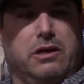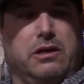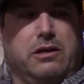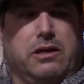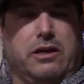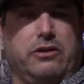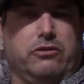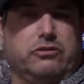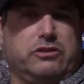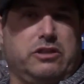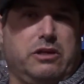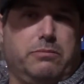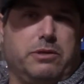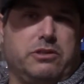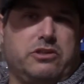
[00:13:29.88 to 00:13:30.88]
Now you'll see
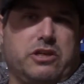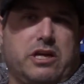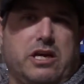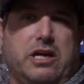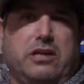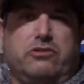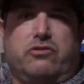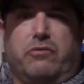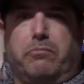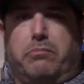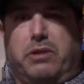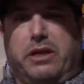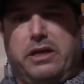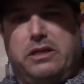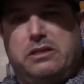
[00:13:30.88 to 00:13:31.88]
a bunch of guys who have
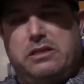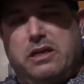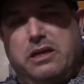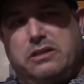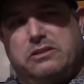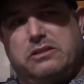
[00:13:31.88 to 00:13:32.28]
Blade Tech